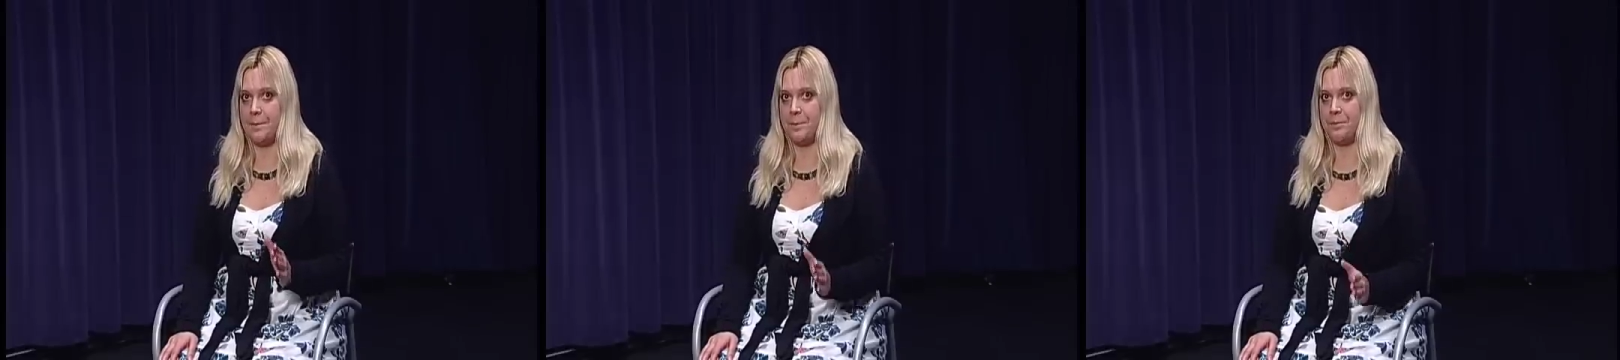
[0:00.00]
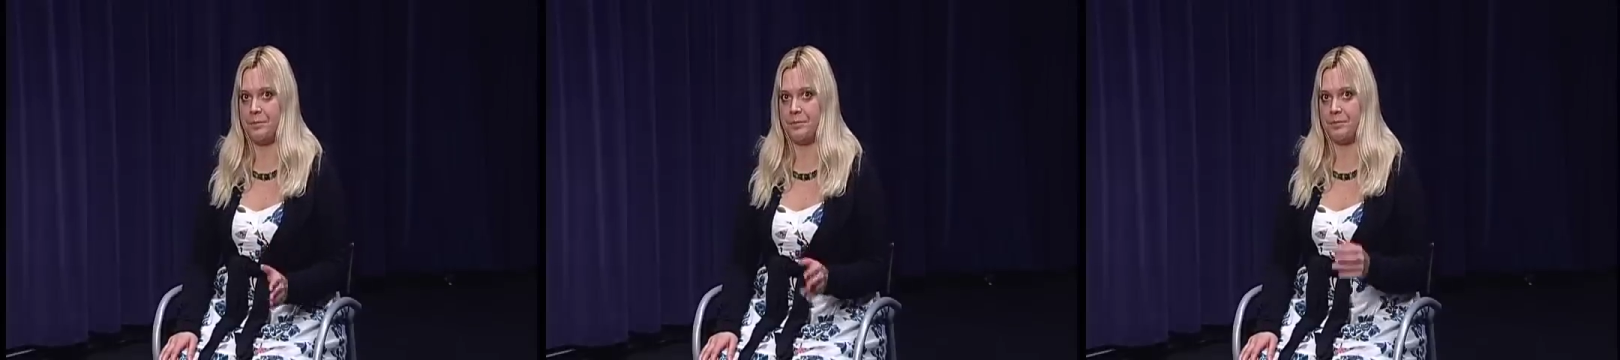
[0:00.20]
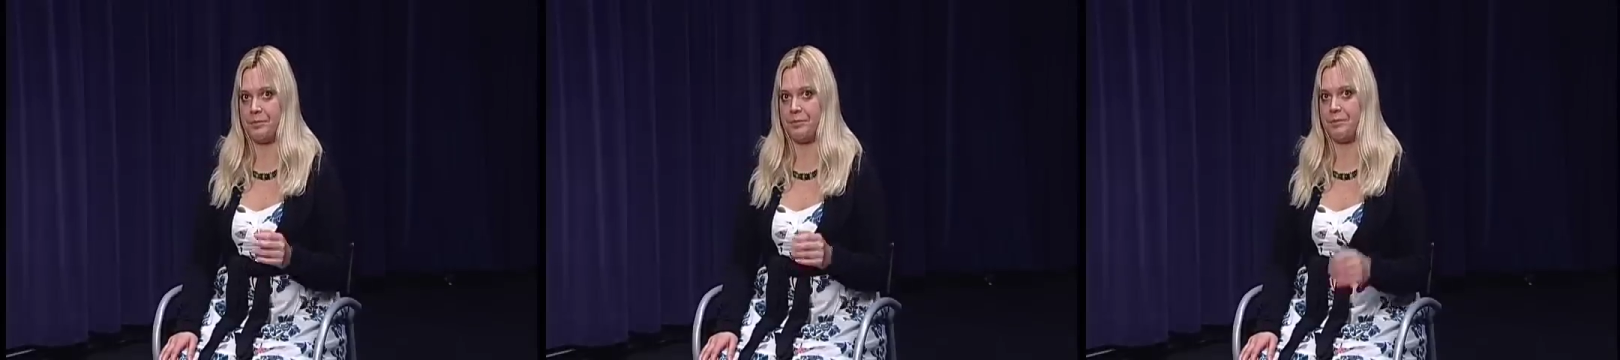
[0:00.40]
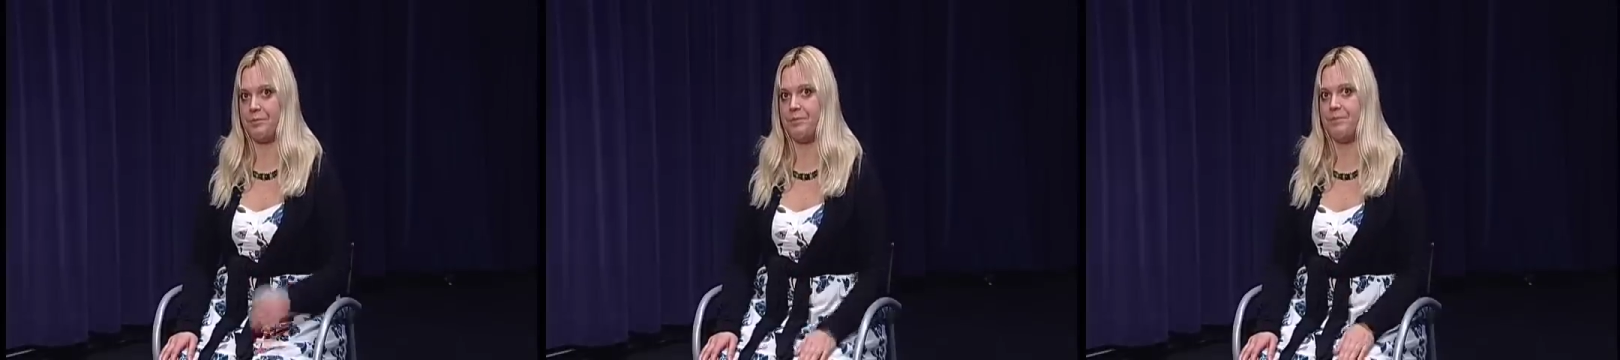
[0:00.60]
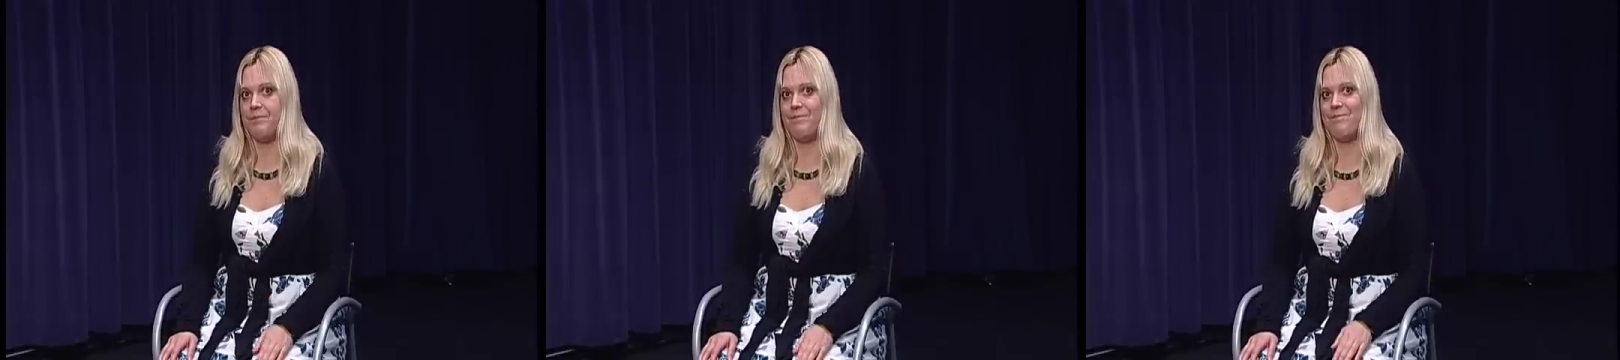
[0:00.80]

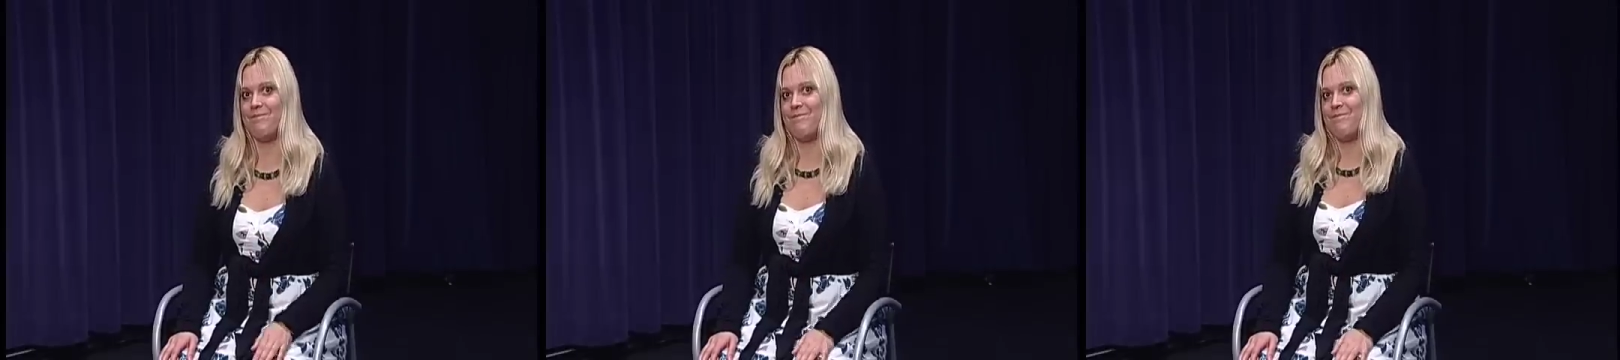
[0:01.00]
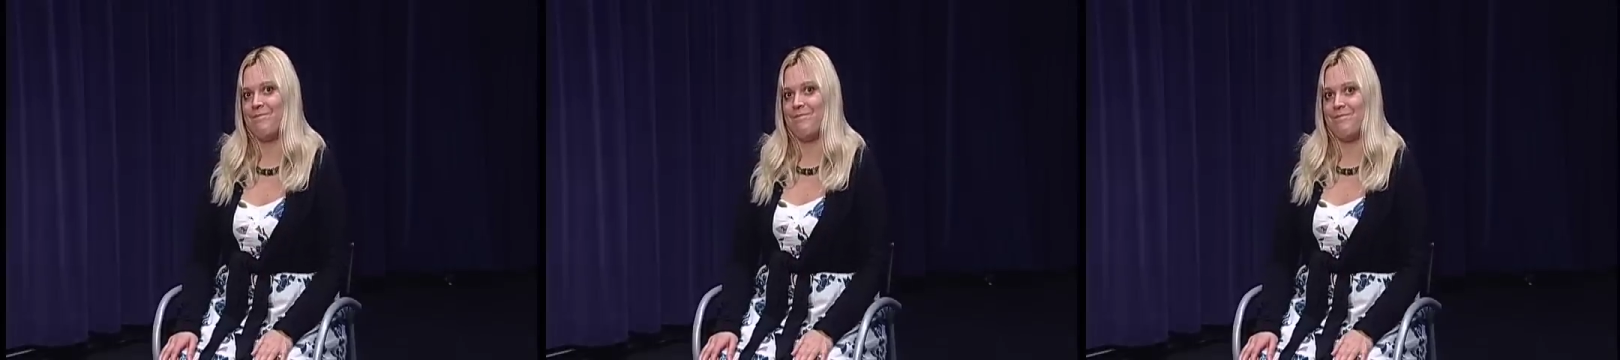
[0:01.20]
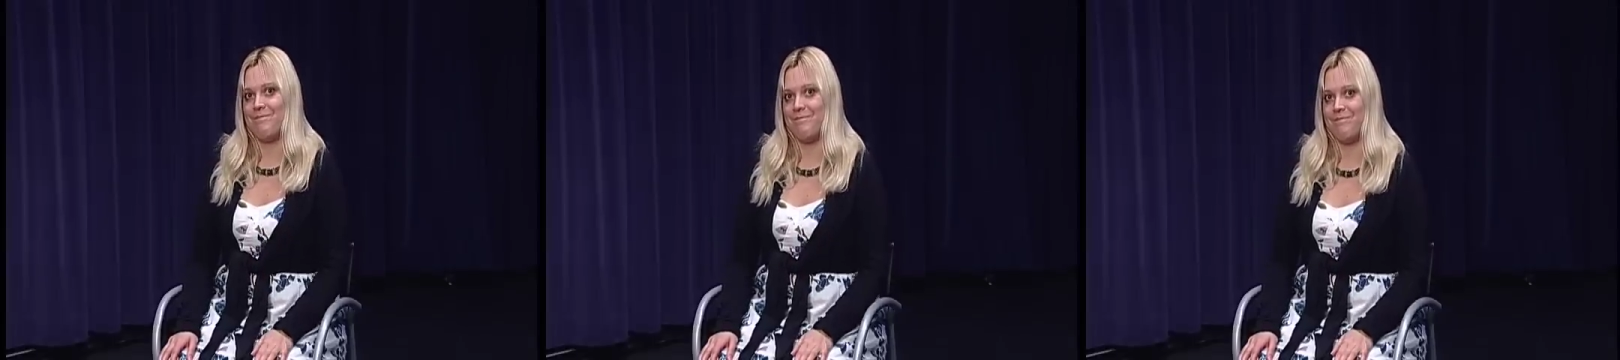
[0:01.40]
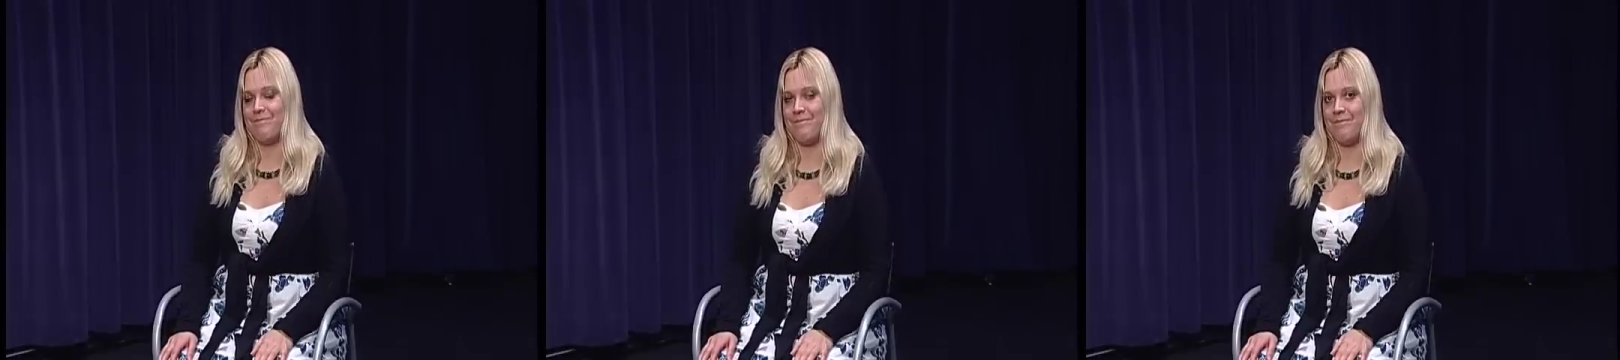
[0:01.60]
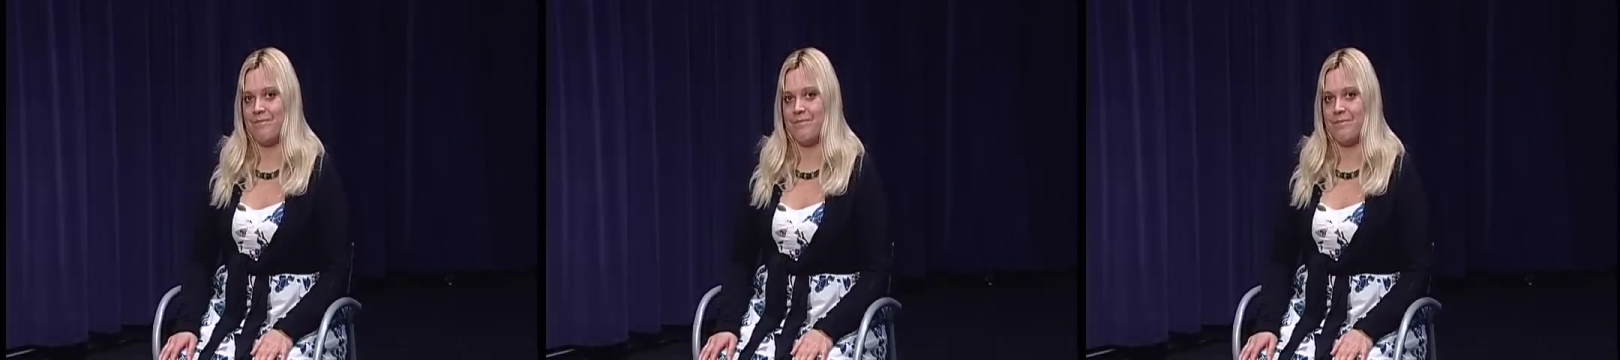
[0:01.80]

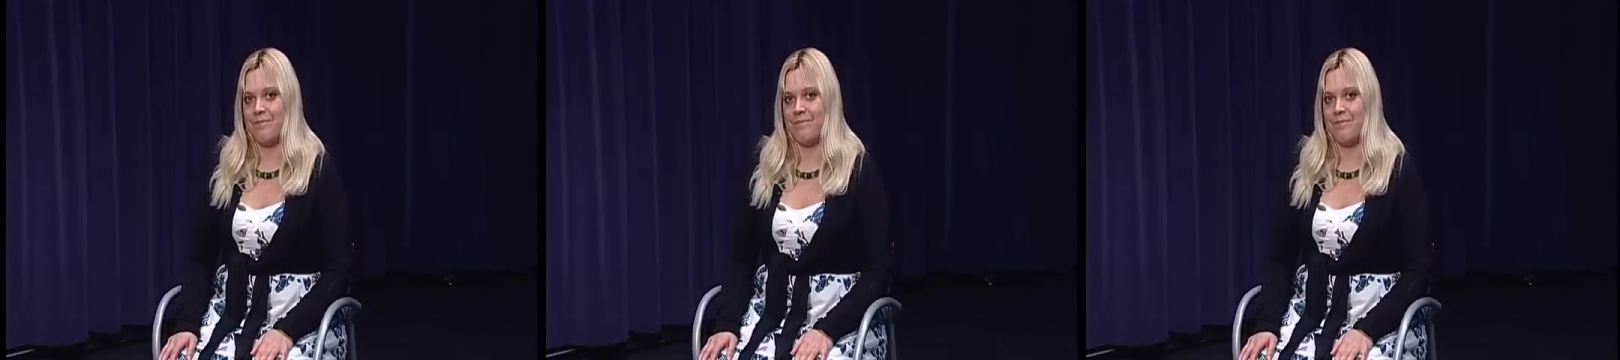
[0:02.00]
(silence)